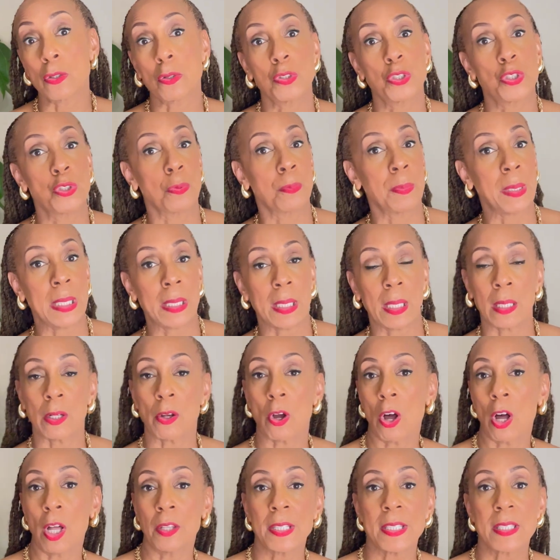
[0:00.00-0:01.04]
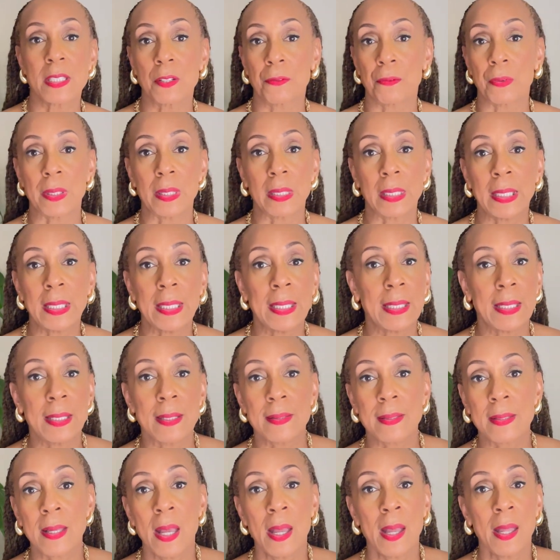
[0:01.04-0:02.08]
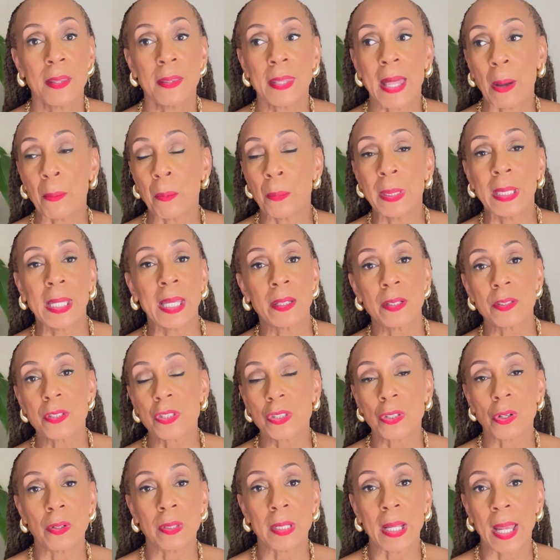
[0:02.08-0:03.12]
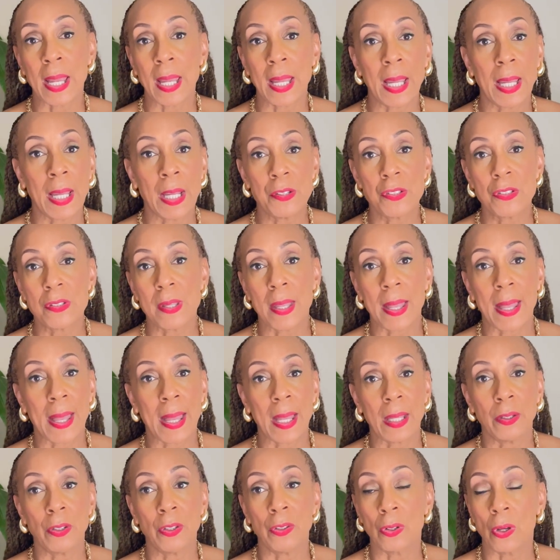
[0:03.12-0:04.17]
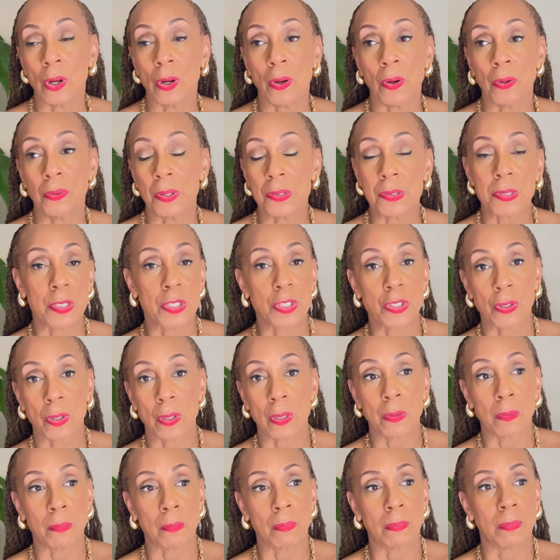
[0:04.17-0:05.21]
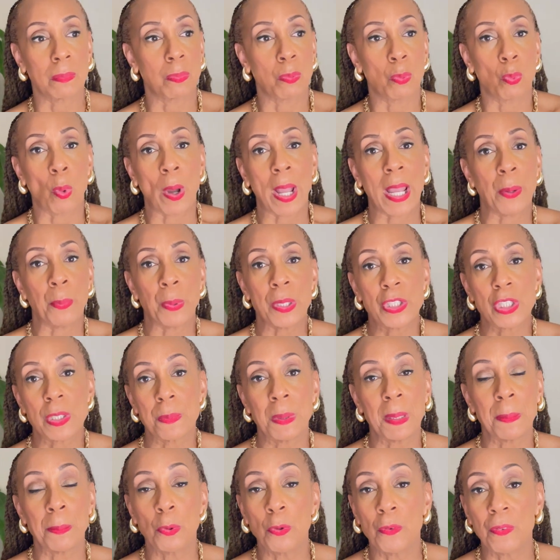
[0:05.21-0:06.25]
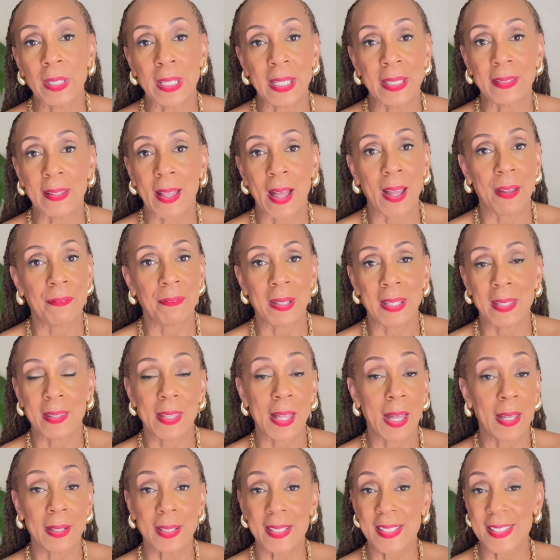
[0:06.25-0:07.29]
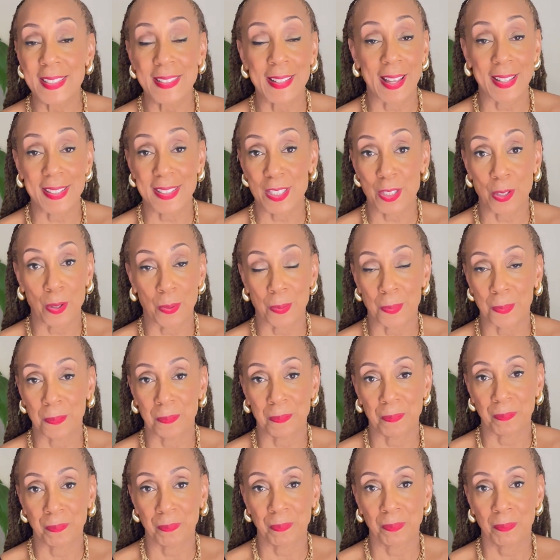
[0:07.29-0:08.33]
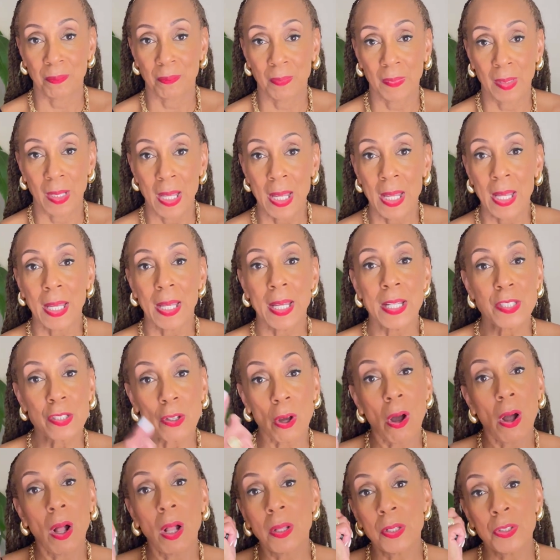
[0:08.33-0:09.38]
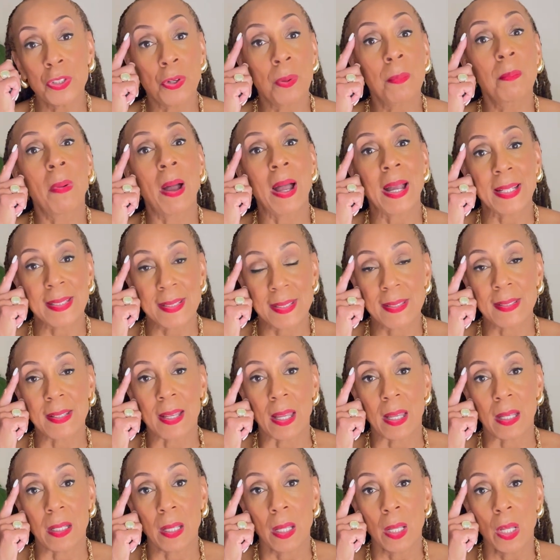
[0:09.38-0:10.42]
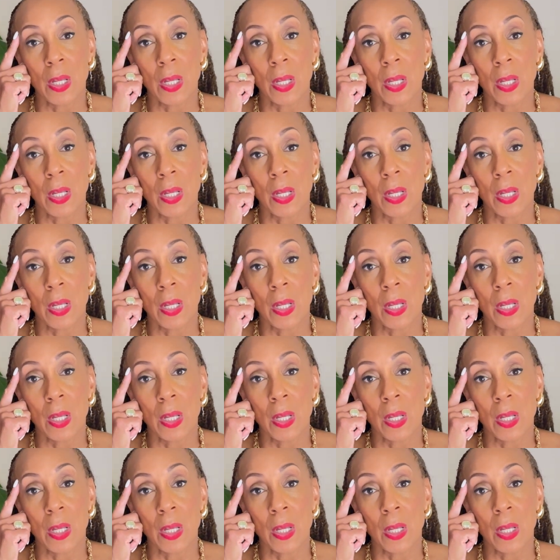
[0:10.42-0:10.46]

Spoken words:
social media and all these different things, that when we get a certain age that, there's a certain way we should be moving in life. And that is not so. It's all in your mindset.